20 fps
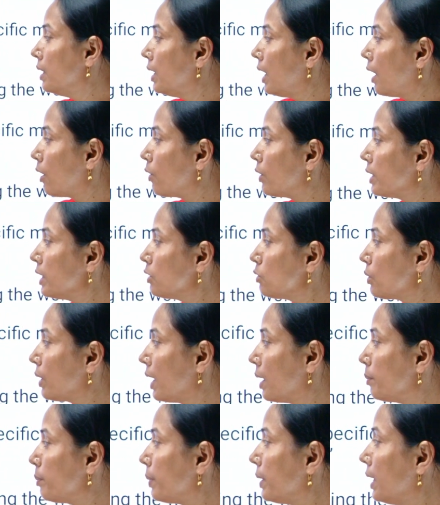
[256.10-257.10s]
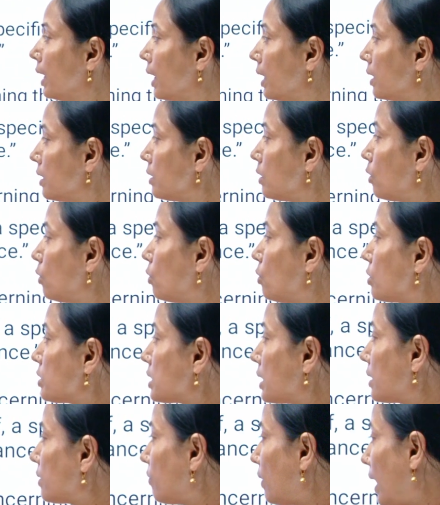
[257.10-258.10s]
According to M.P. Hunt, looks
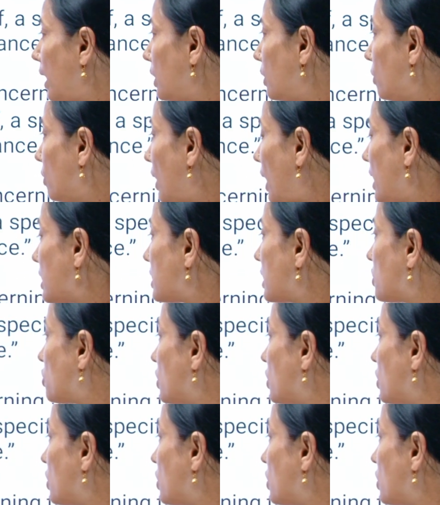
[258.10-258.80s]
at value as a